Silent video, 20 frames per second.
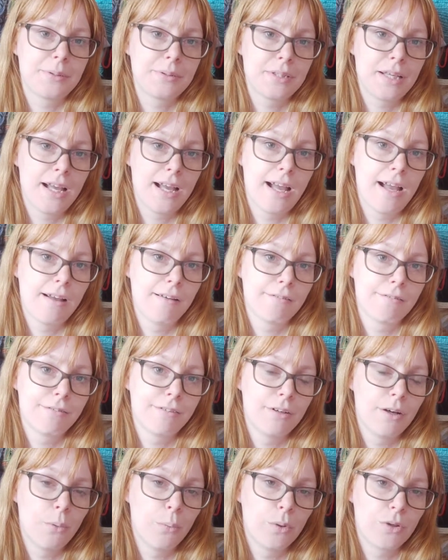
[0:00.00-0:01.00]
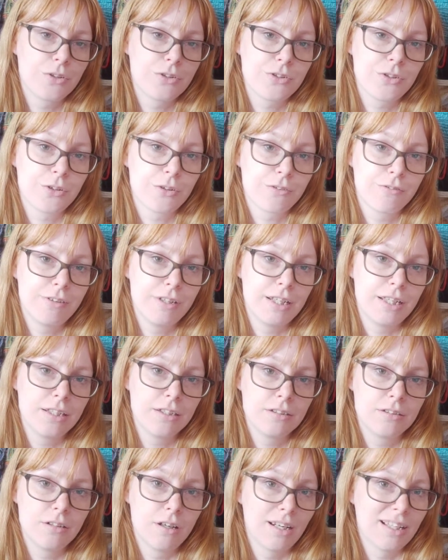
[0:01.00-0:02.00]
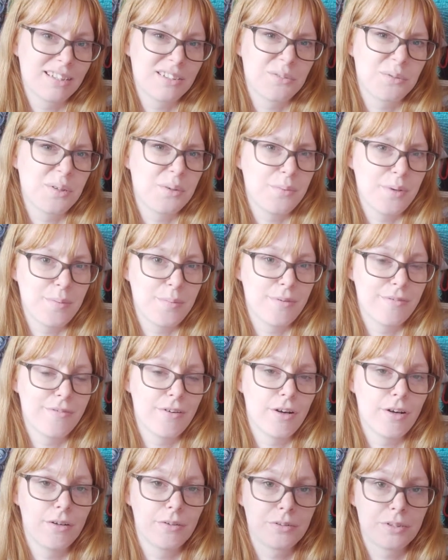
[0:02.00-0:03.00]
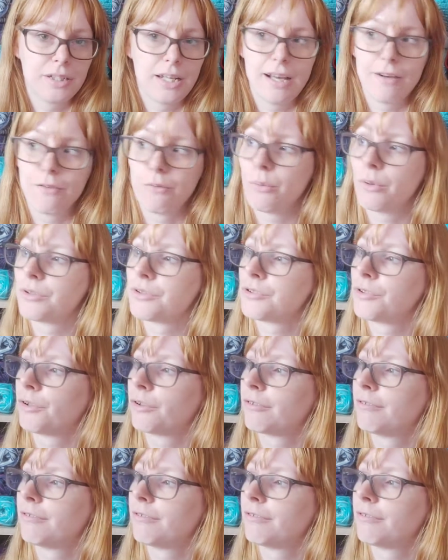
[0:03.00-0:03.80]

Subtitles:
to have one sock finished. Not last week, week before. I was going to have one sock